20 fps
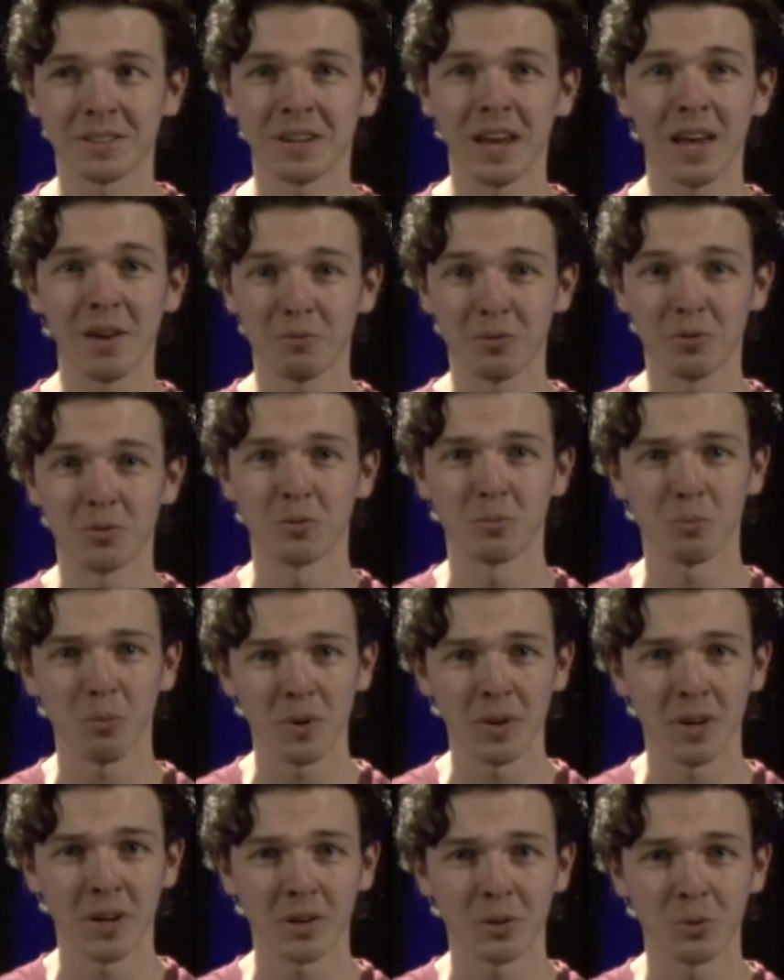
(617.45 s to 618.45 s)
If you're
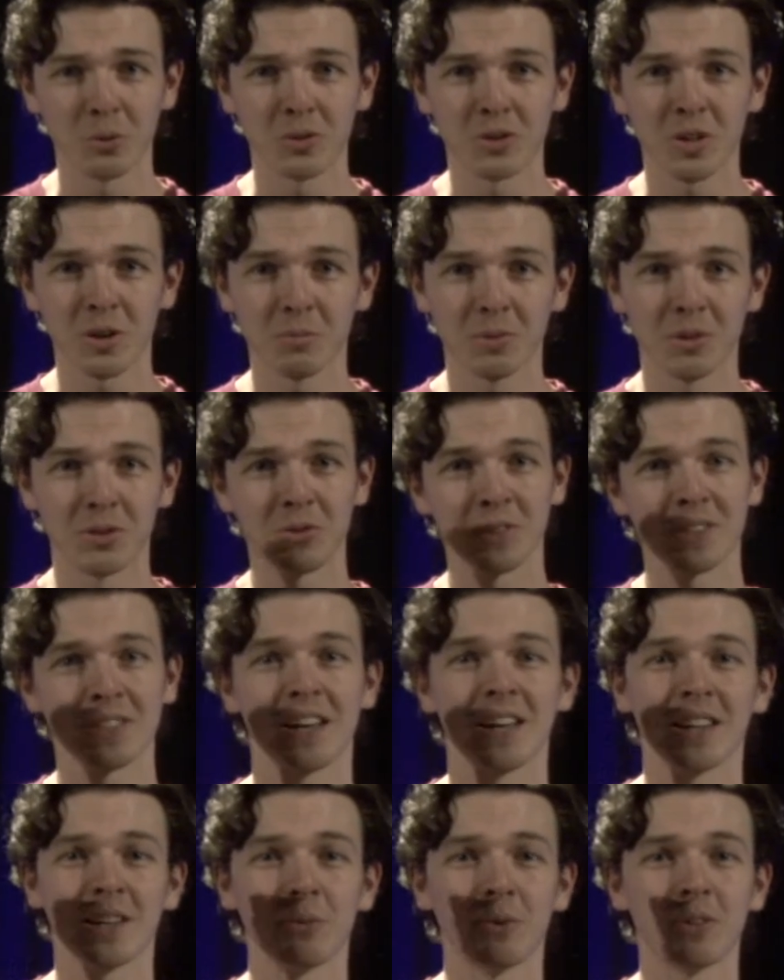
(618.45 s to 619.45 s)
wanting a close-up, you don't
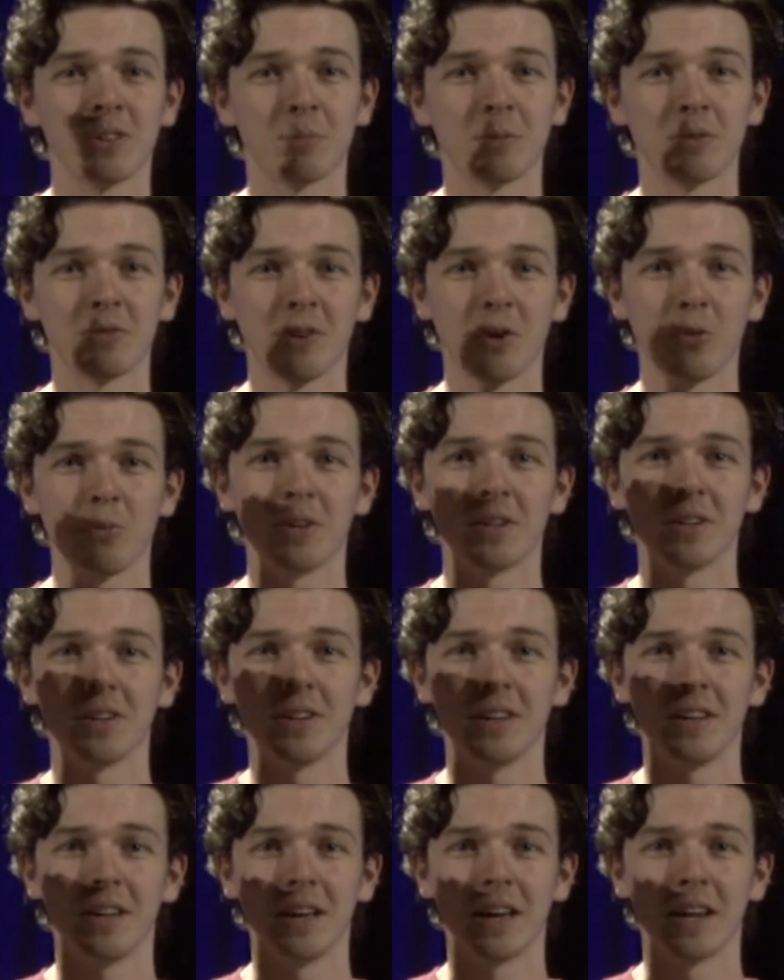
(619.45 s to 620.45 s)
exactly want to be filming
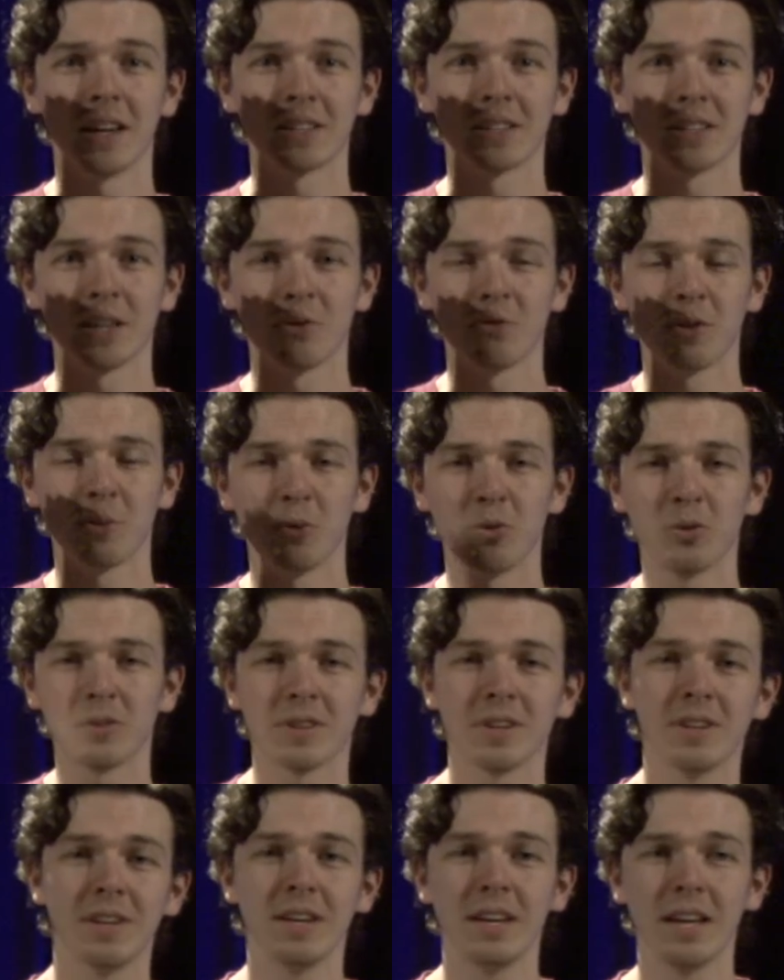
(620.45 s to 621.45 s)
in a selfie mode.
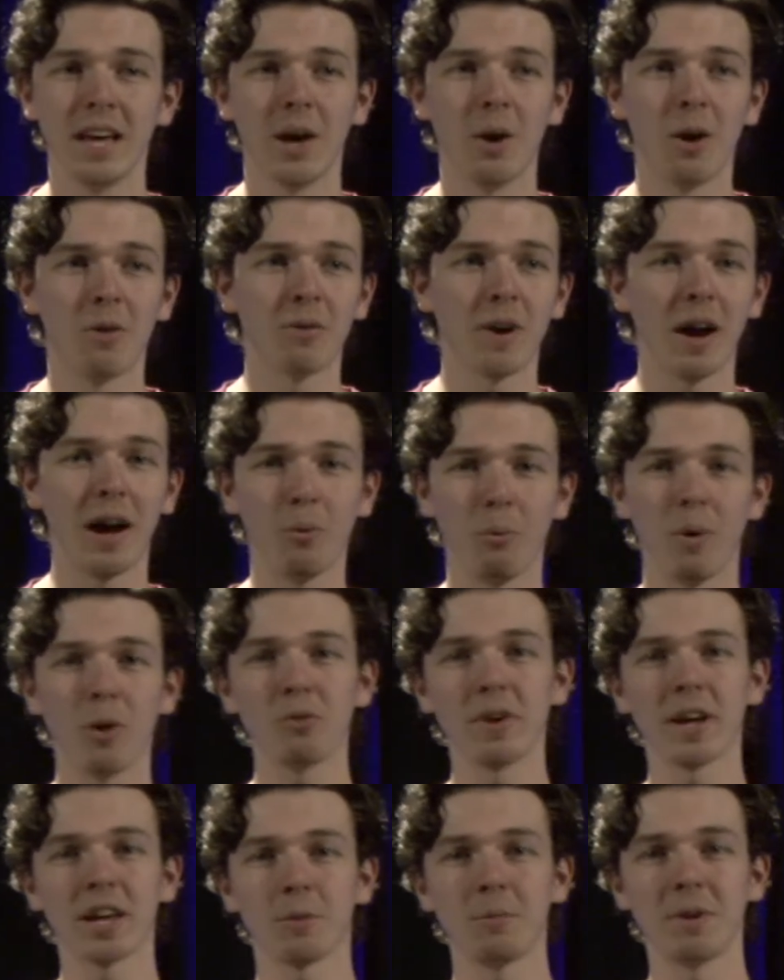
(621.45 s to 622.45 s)
However, I will
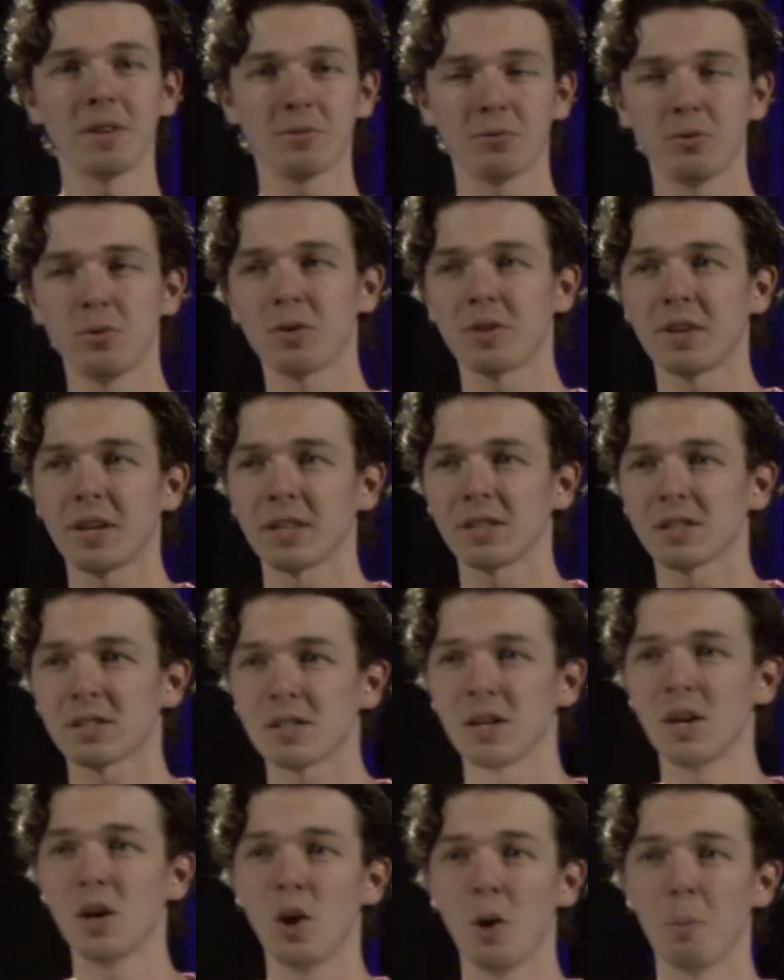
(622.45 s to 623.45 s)
recommend a few things.
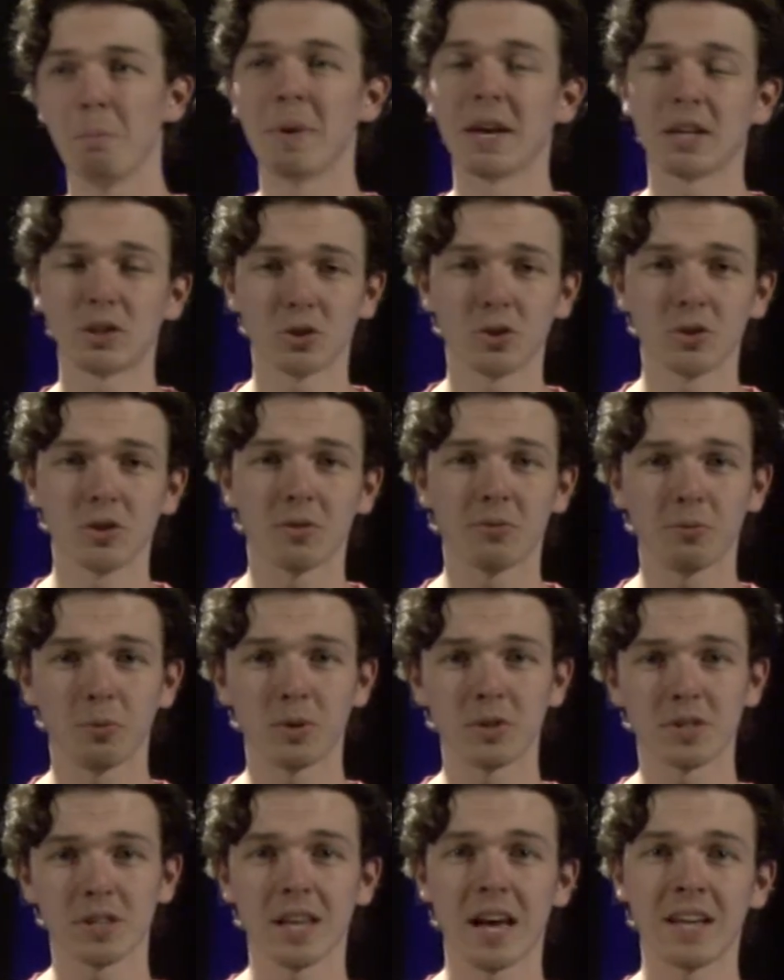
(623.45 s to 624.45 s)
Make sure your phone
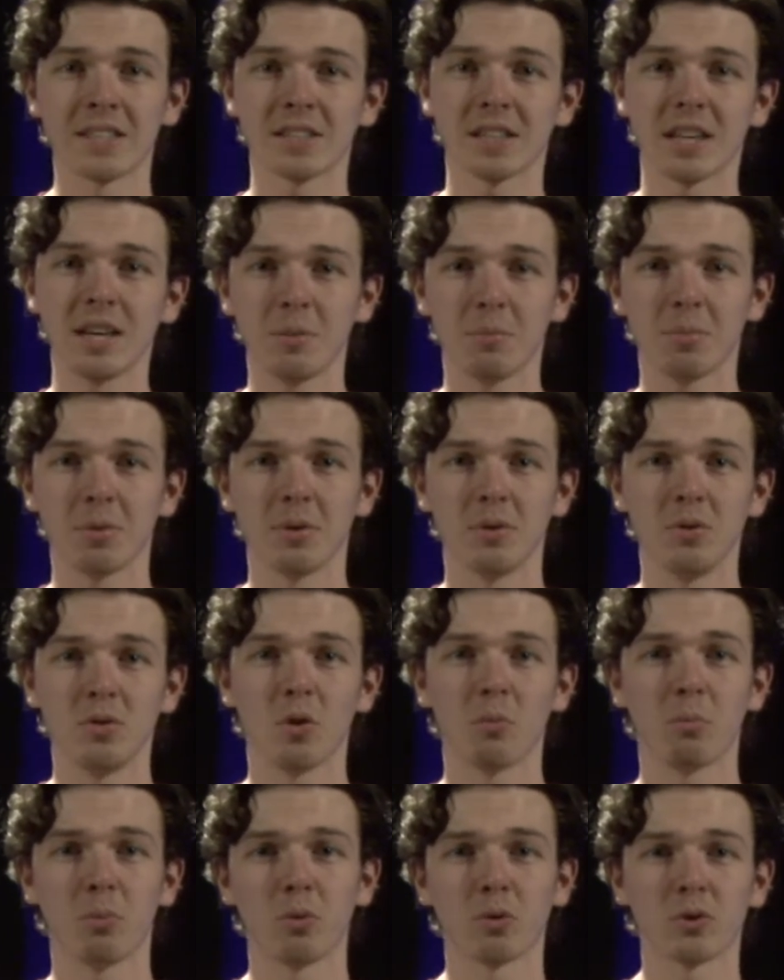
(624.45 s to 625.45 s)
is landscape,
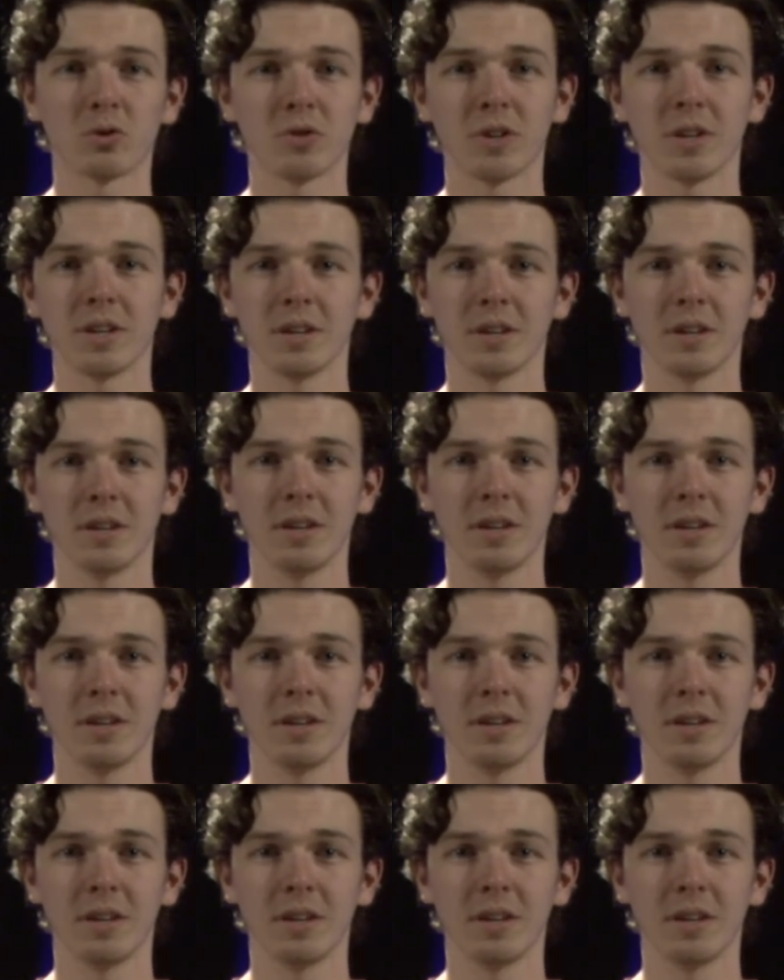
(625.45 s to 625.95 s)
not portrait.